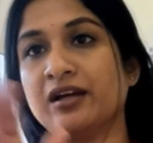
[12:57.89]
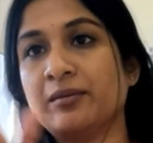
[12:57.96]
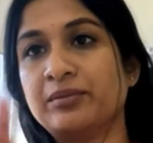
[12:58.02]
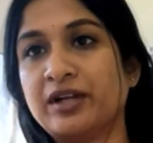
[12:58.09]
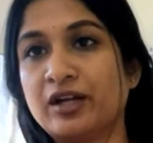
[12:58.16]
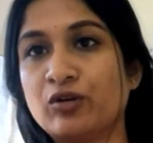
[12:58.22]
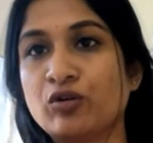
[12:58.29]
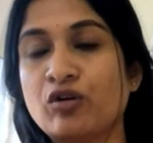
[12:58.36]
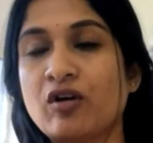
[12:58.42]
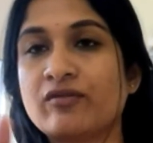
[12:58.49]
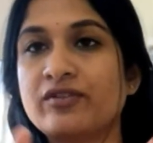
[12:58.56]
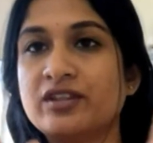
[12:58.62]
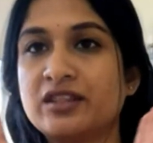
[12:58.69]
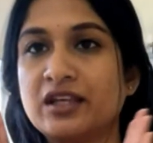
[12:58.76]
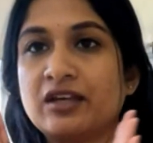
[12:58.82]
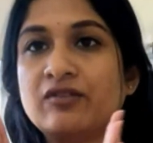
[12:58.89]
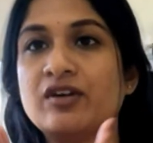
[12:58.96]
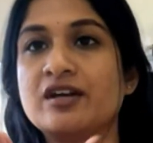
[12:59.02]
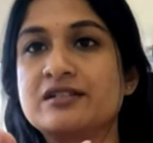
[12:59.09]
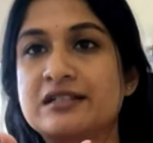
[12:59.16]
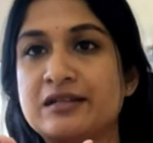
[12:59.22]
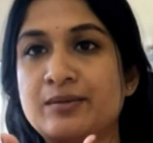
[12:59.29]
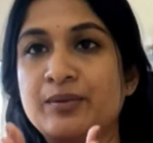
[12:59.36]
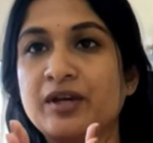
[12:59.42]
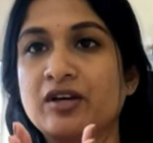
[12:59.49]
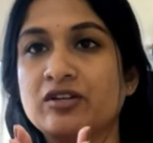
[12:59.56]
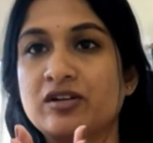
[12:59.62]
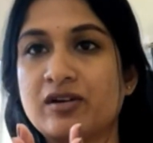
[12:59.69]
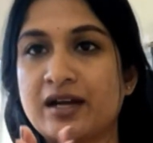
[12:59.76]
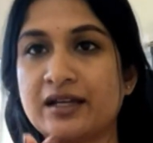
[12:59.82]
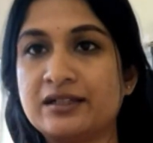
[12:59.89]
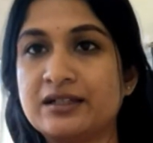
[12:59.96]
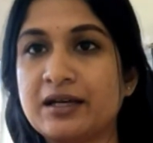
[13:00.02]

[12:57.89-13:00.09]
up 10 o'clock, we think we are sleeping on the right